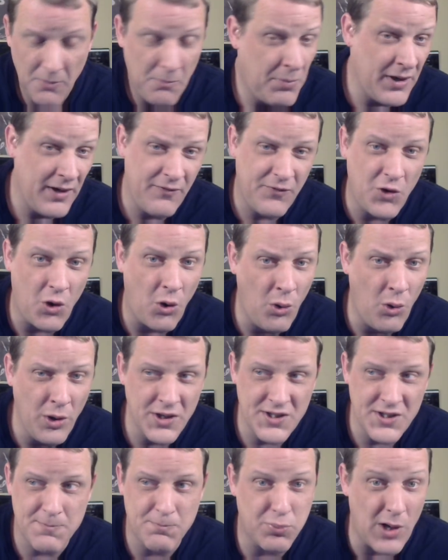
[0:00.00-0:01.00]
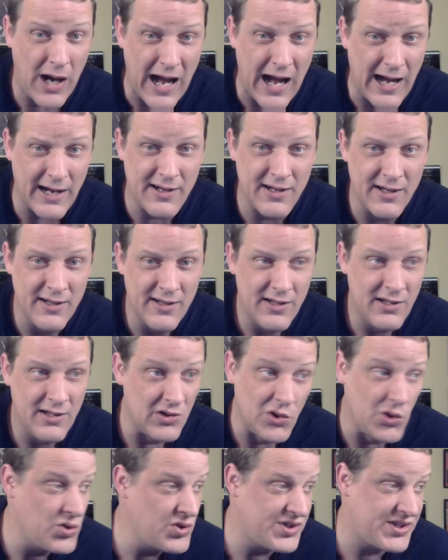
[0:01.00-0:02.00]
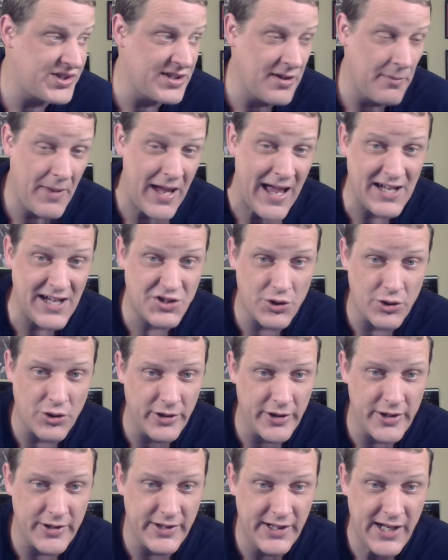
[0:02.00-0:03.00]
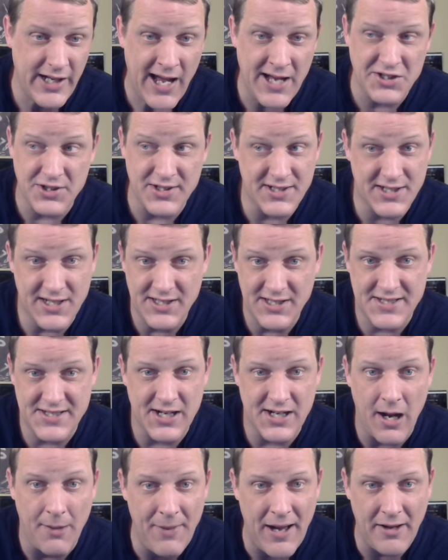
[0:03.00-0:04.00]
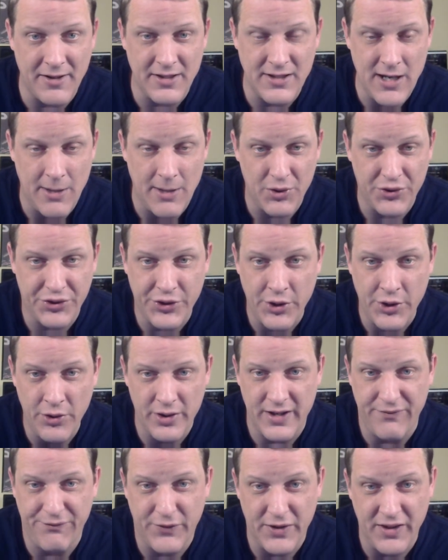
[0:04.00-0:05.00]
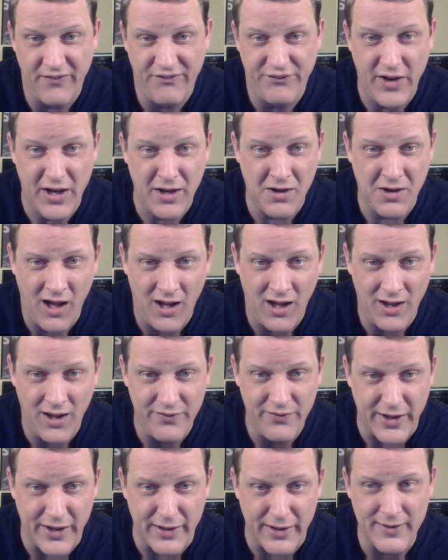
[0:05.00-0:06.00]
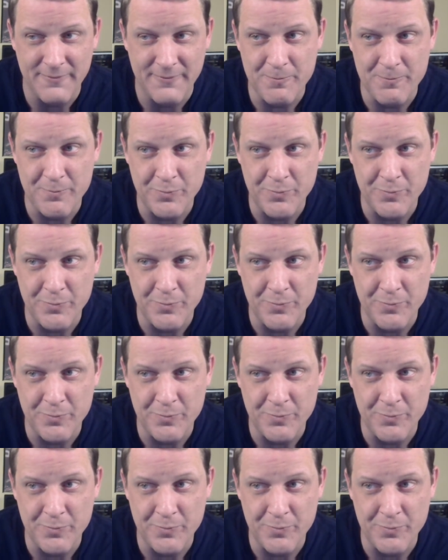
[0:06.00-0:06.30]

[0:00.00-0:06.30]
But of course Brock, losing the match early in the night, just gets to come out at number thirty for the fuck all of it.